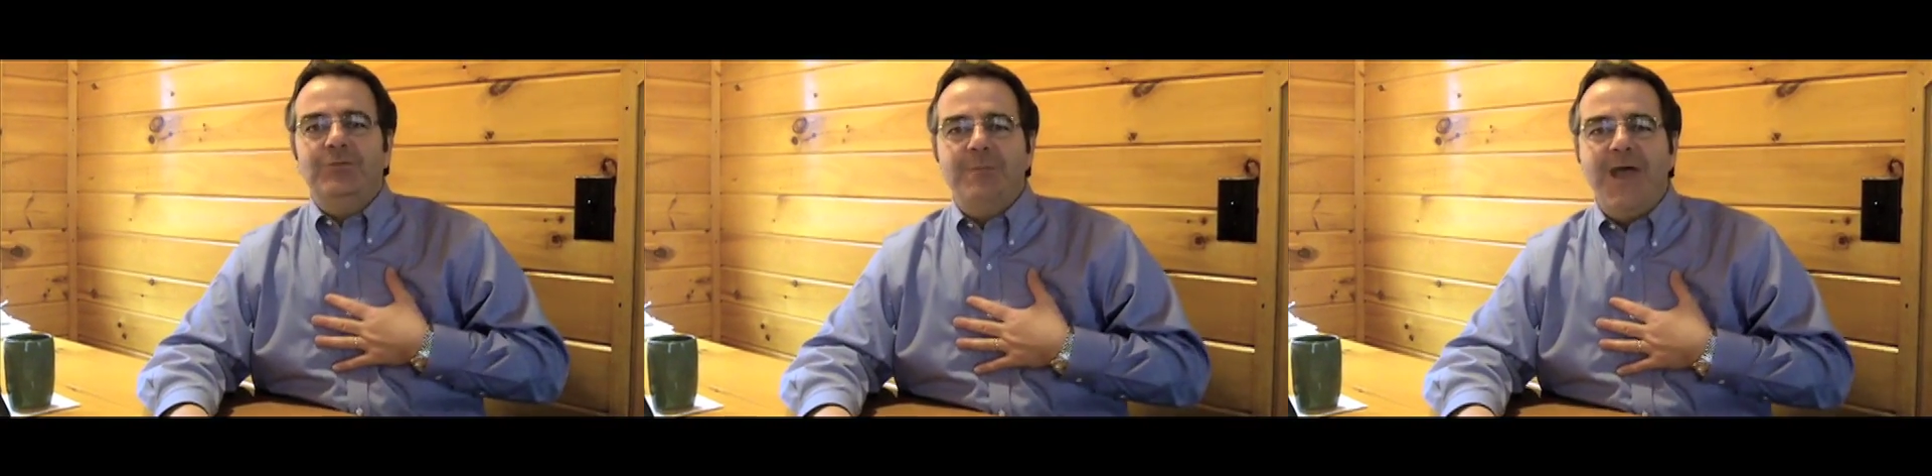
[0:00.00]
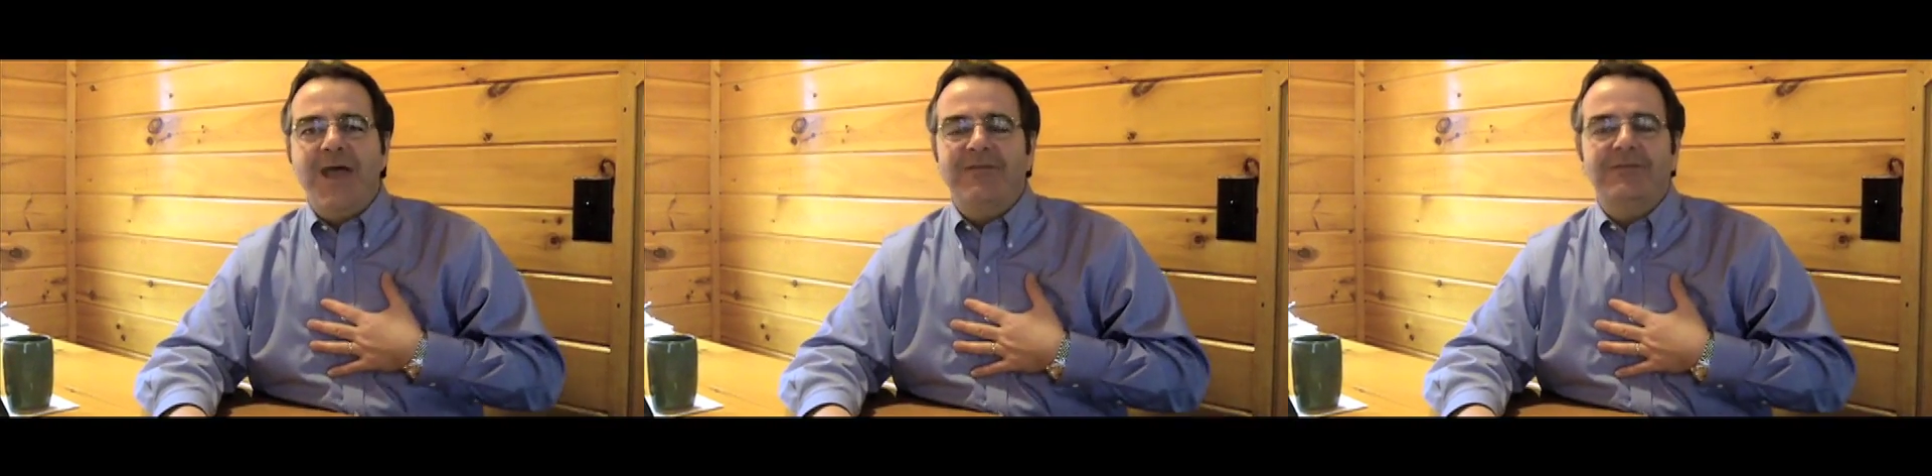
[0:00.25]

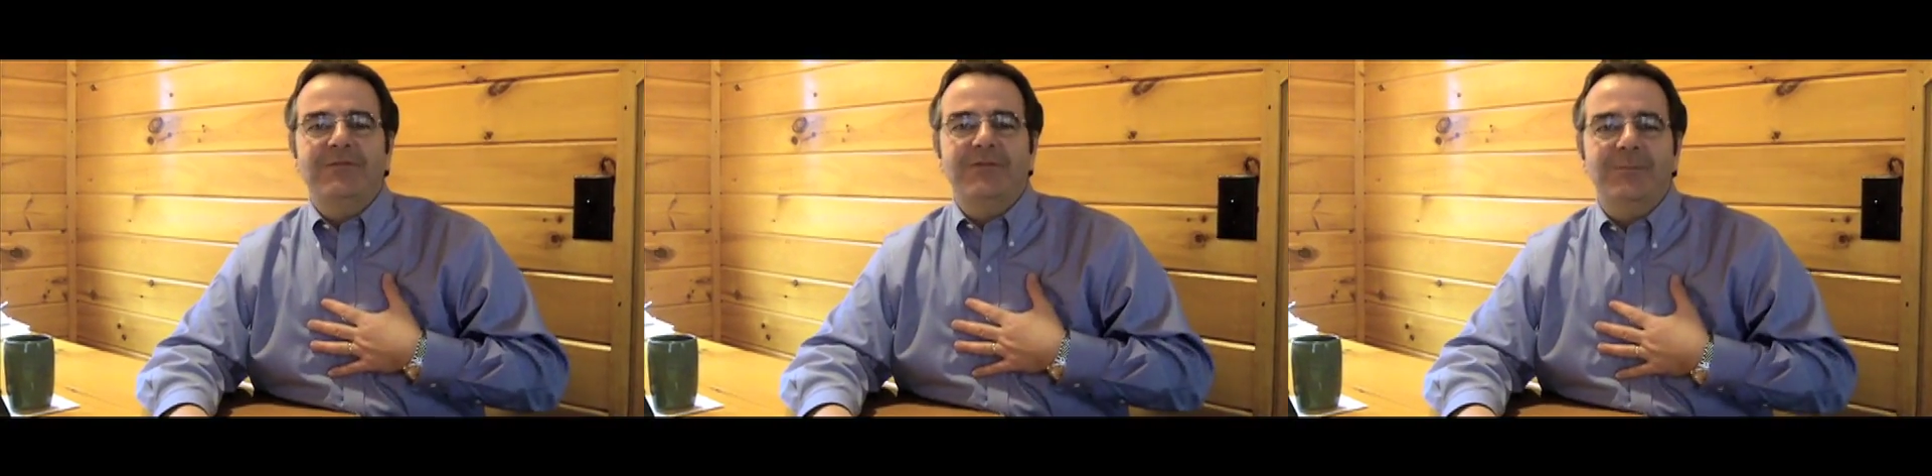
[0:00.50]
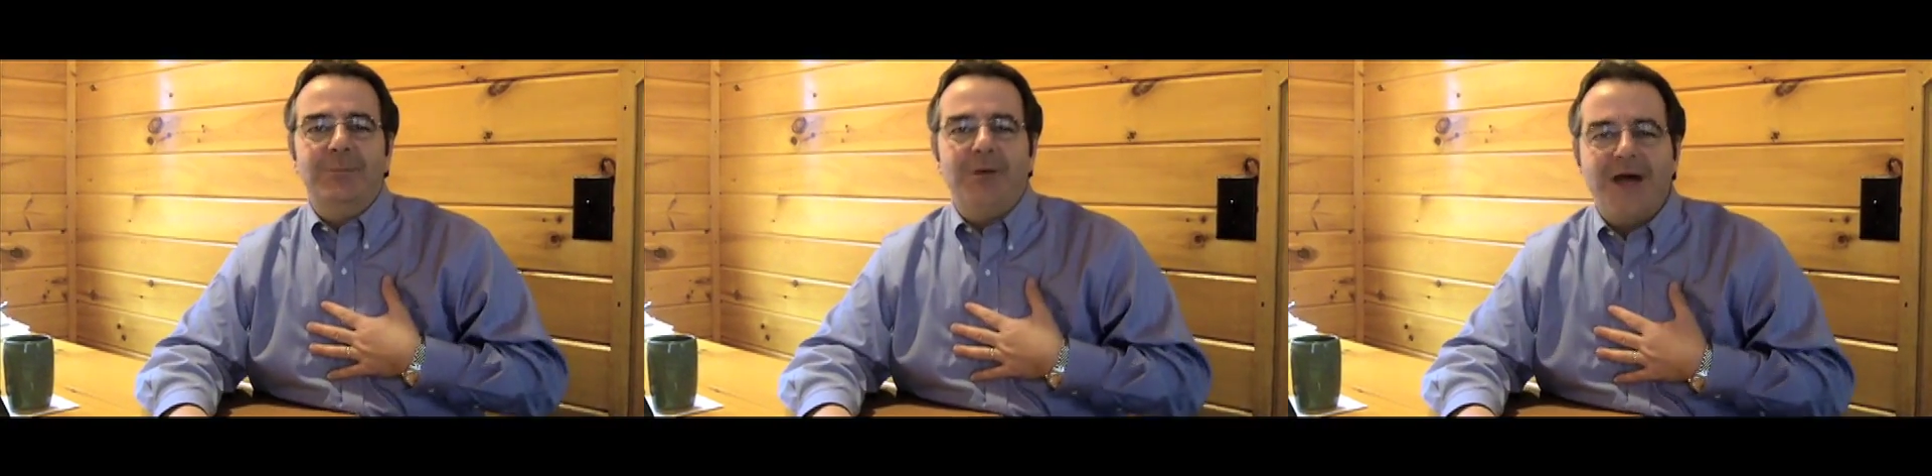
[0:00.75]
massively
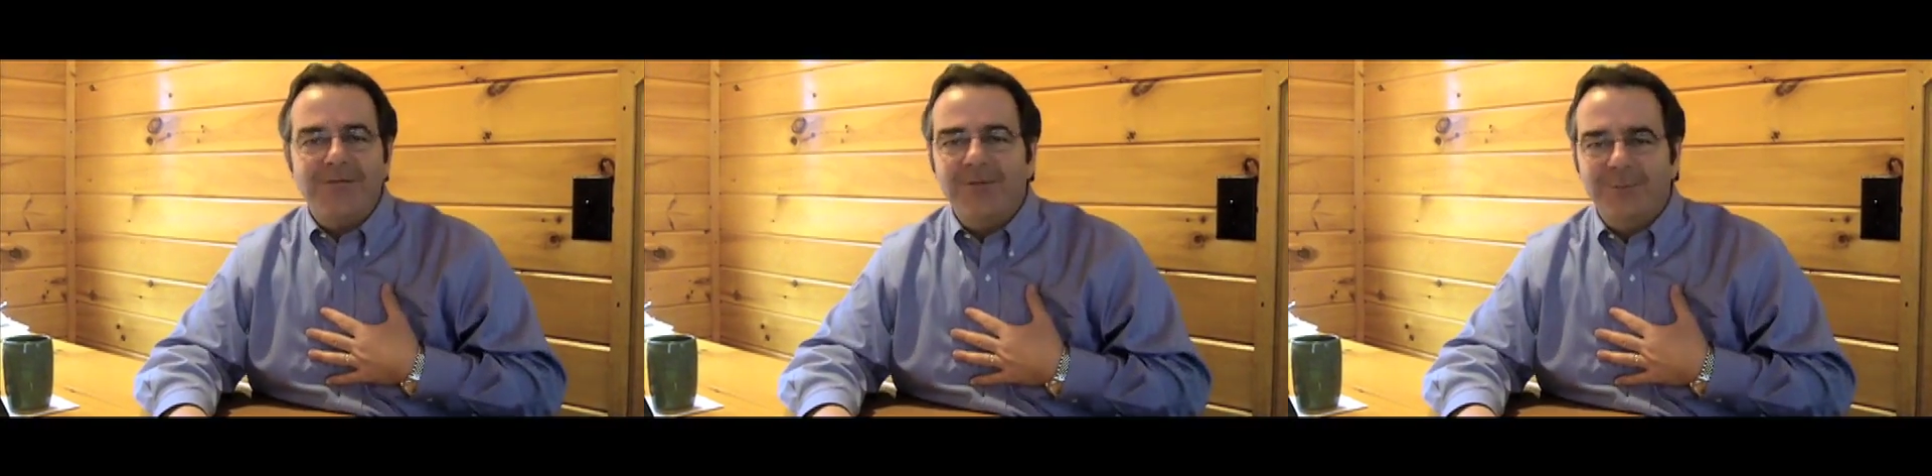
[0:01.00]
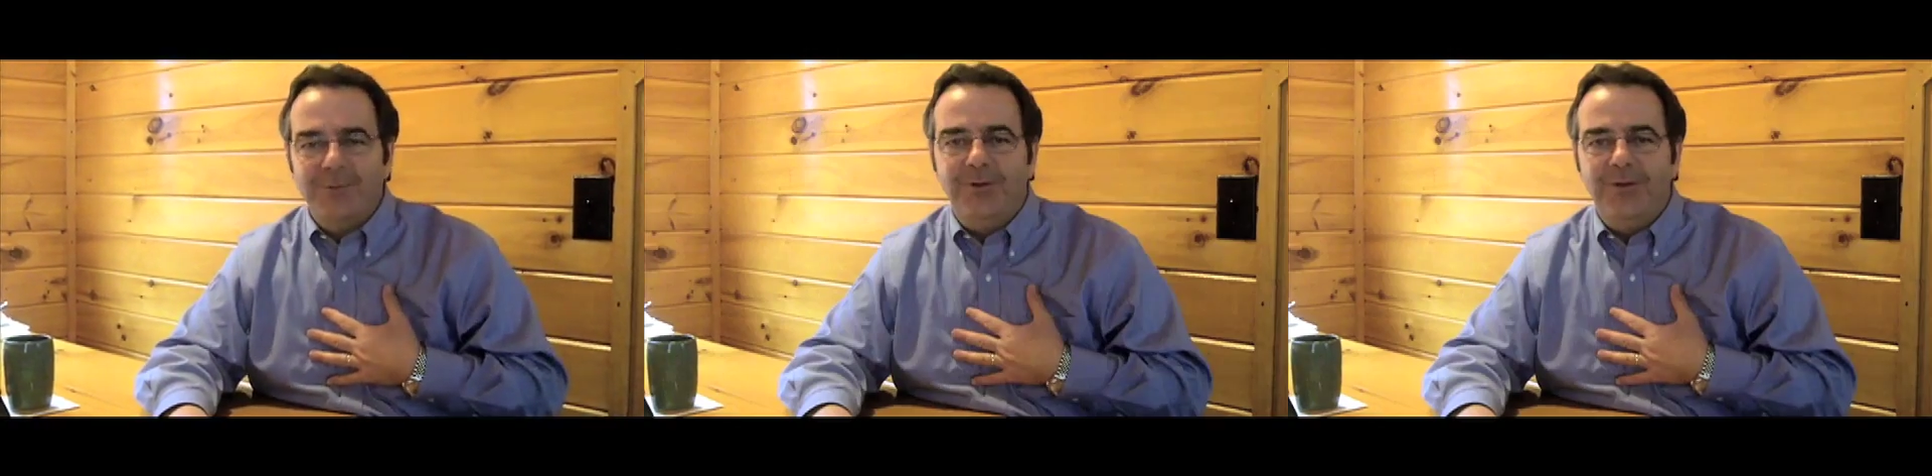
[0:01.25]

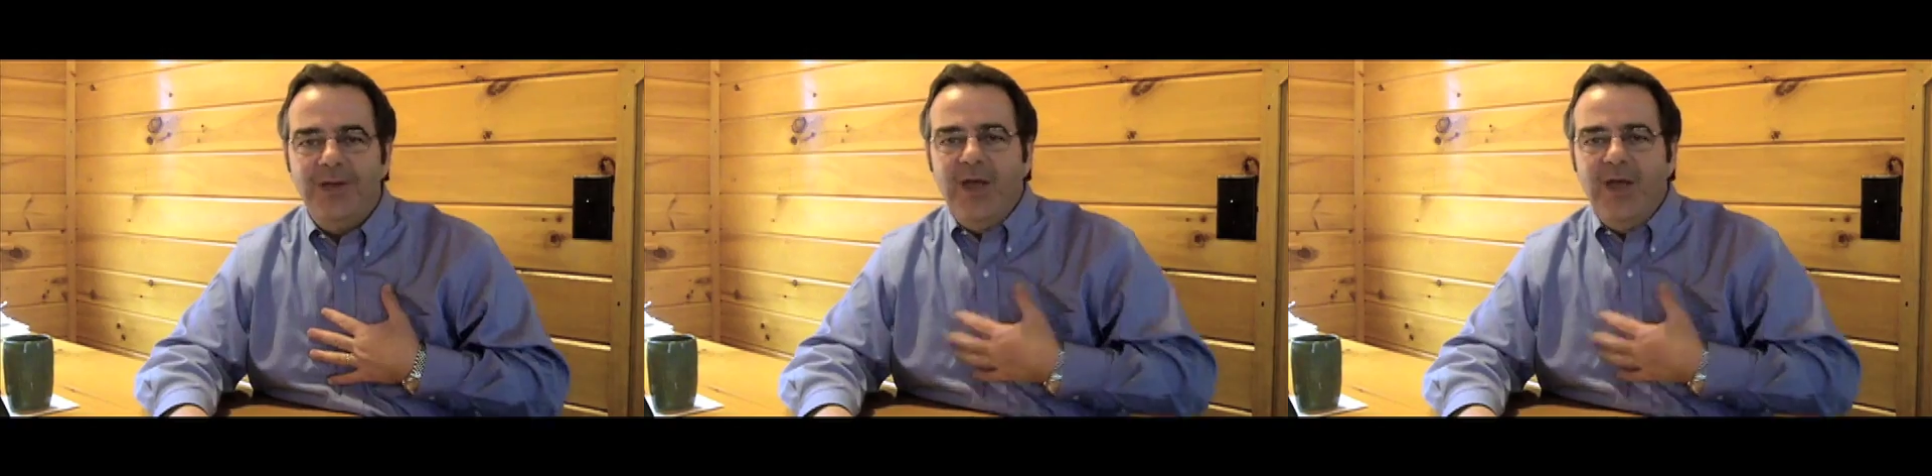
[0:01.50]
profitable.